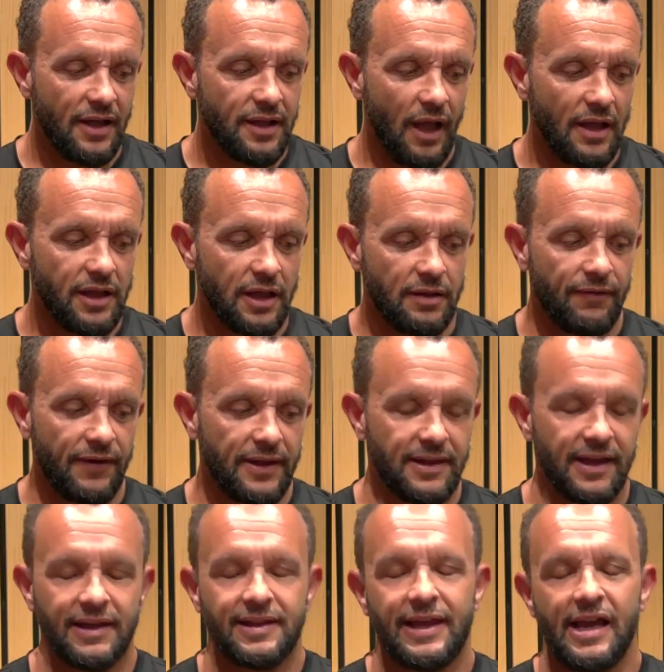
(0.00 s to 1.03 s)
I just think
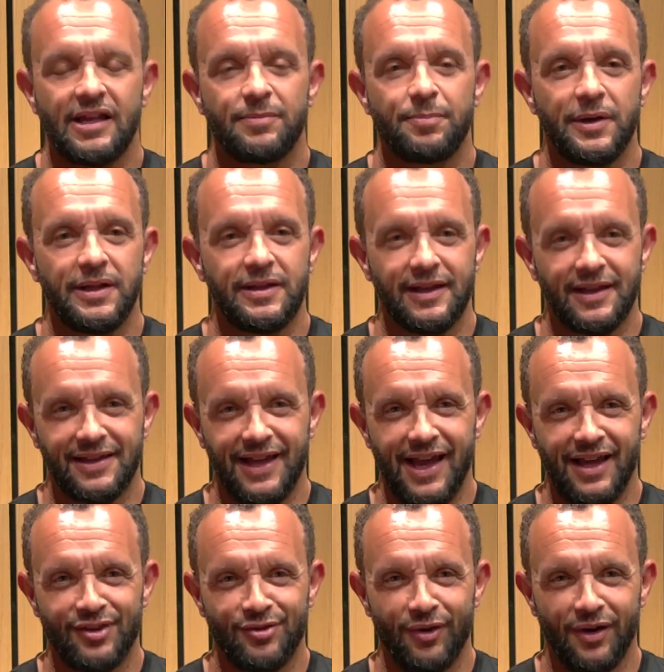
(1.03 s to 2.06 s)
success breeds
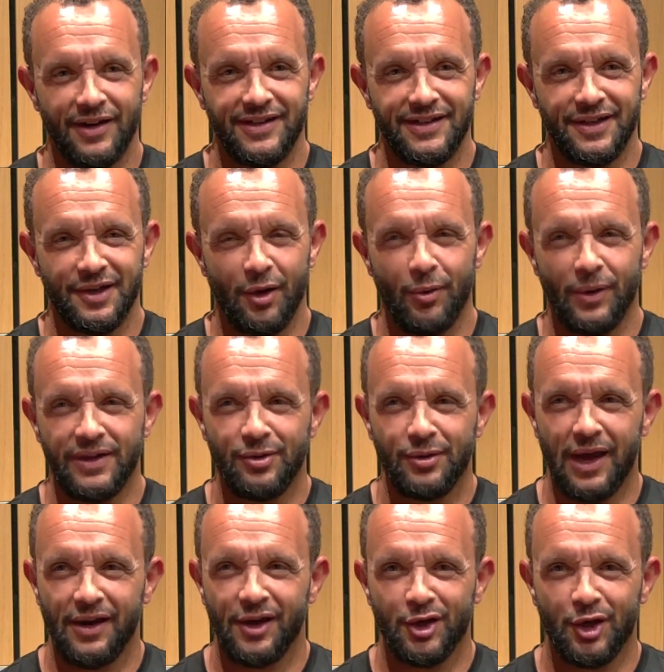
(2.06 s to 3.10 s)
success, right? Yeah. You know, when you
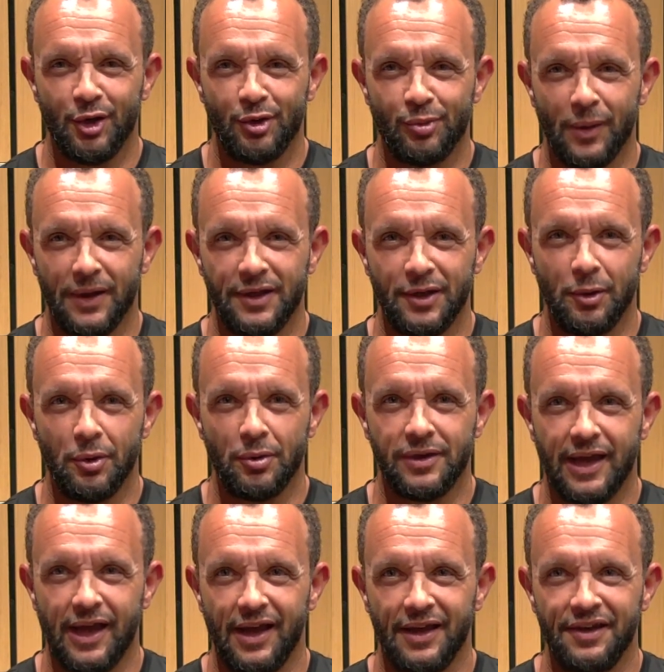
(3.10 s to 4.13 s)
get a good one, you always
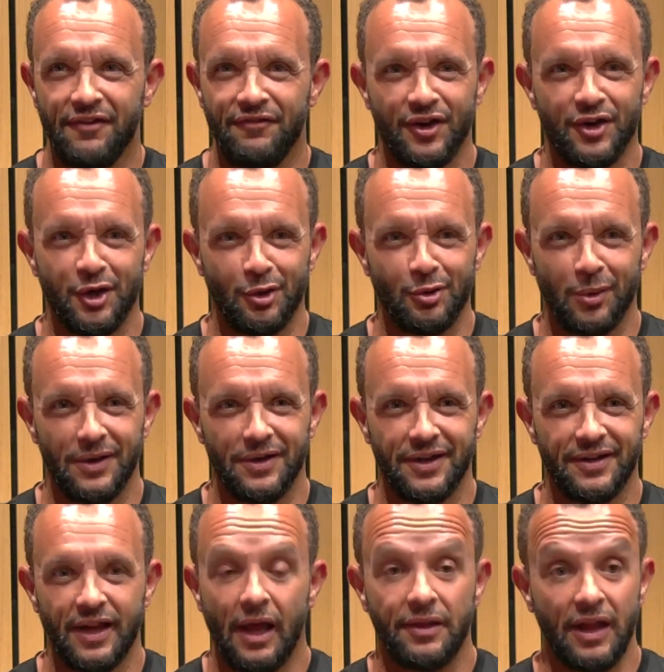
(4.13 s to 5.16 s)
get another good one.
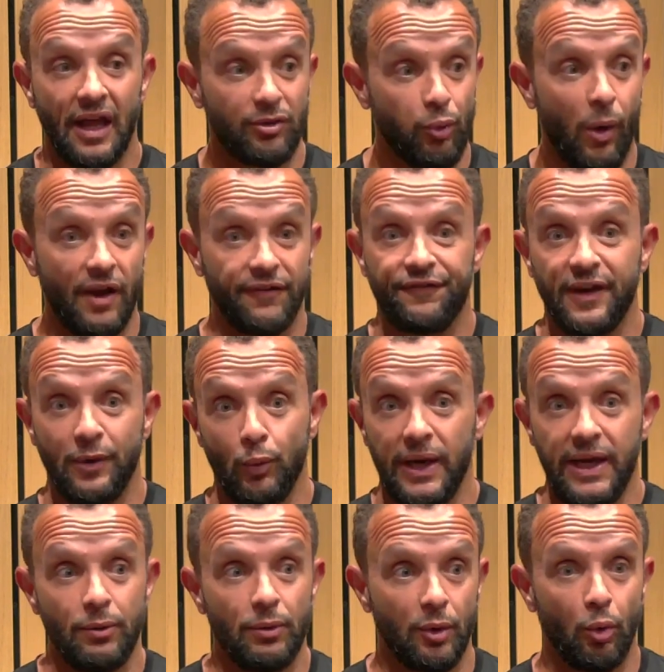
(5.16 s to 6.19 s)
And that's why I think
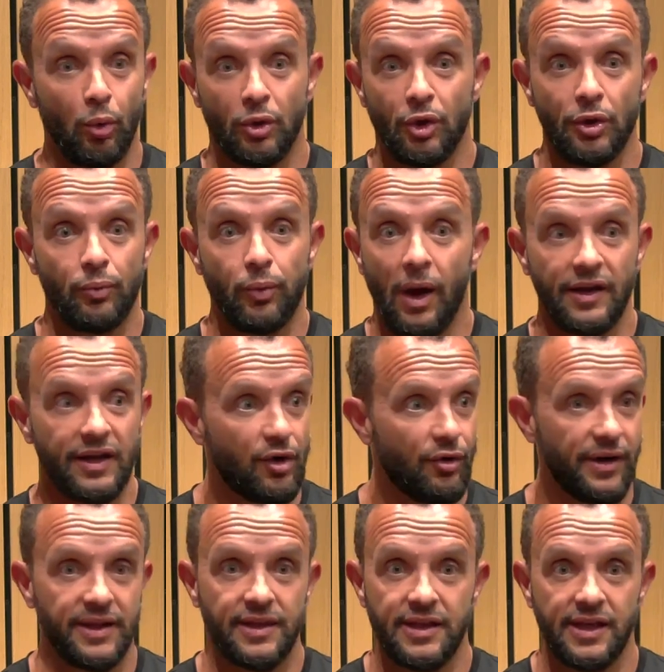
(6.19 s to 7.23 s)
we were all good, why
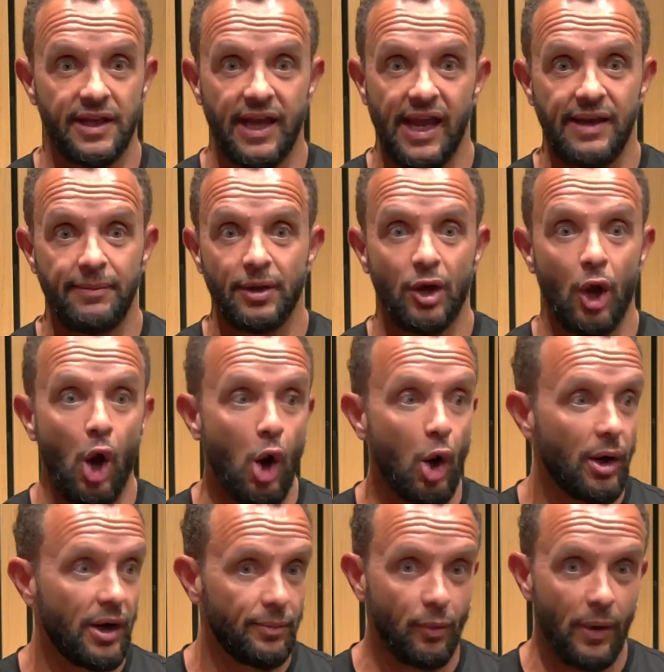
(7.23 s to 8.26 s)
Christian came
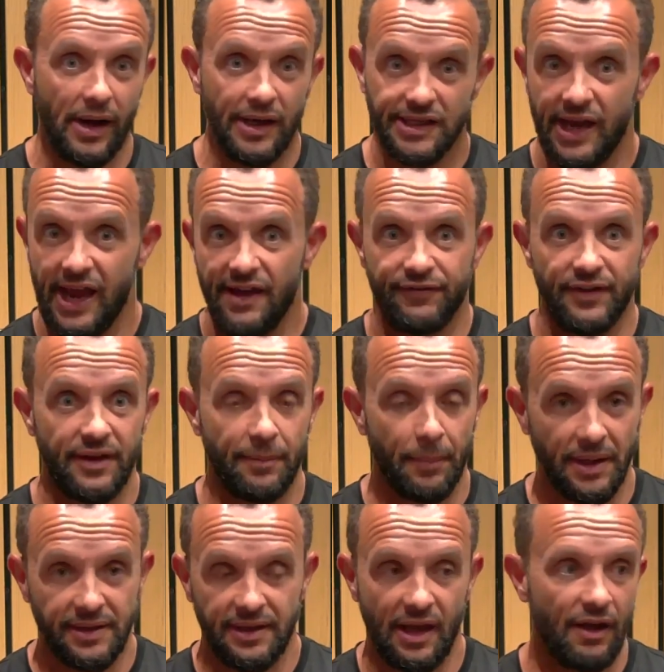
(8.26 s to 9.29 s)
along and why Kevin and
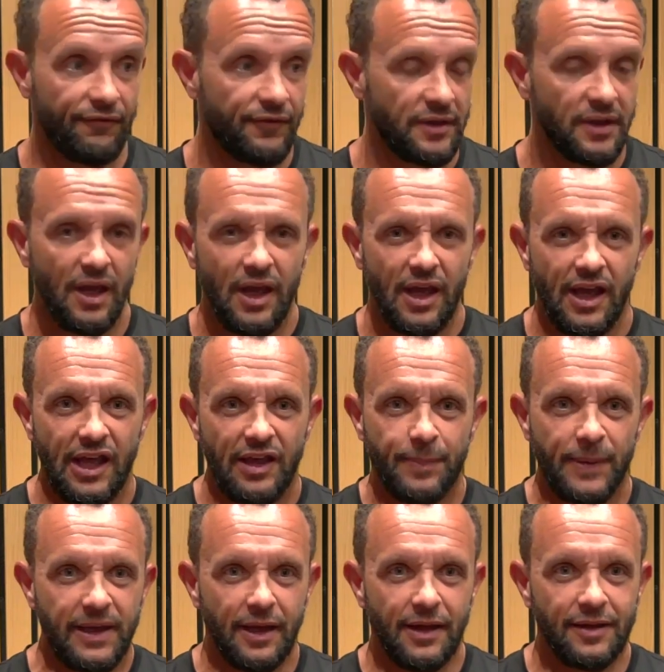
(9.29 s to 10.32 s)
myself. And it's
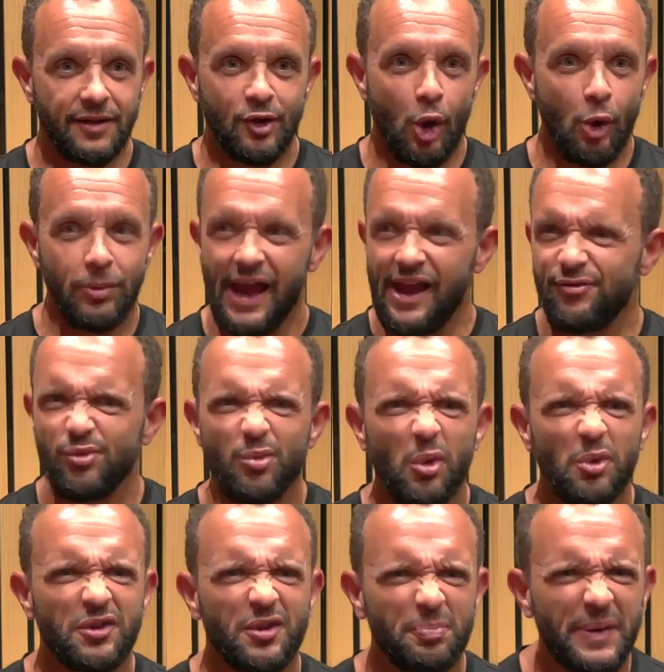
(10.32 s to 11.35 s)
because everyone
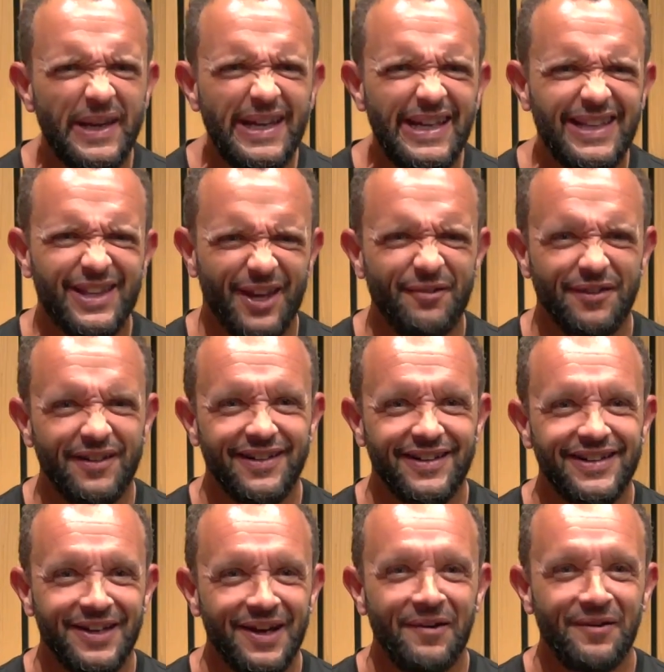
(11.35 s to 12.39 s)
wants to beat each other,
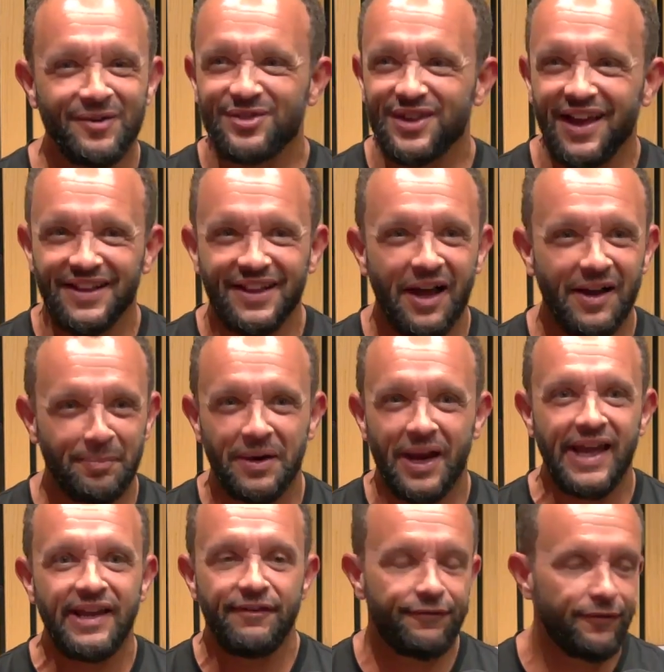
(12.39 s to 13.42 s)
you know. It was that like
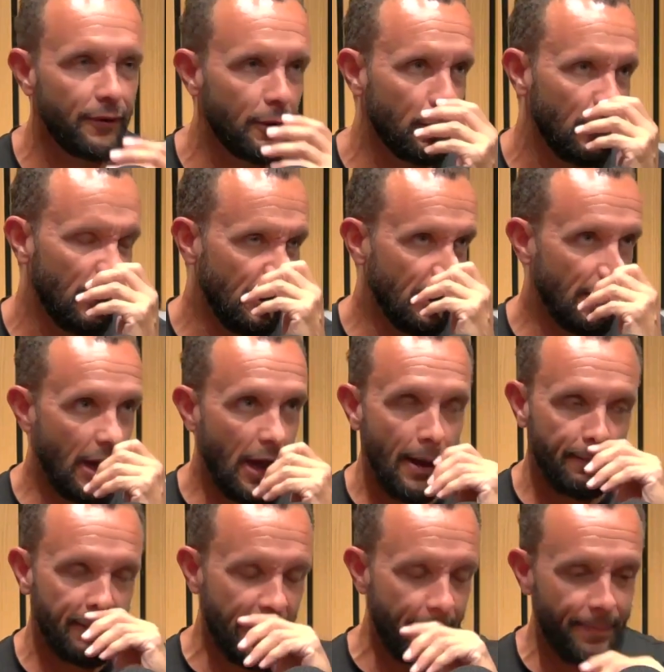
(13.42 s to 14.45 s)
playful
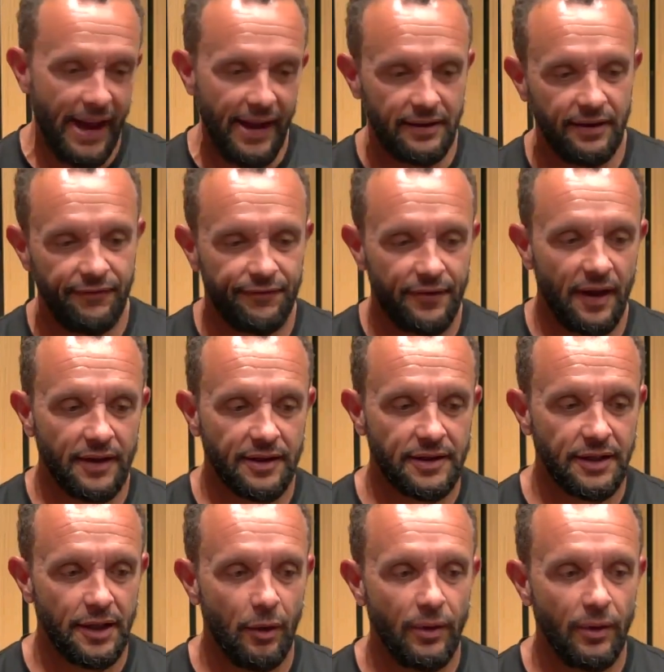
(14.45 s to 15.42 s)
competitiveness, you know.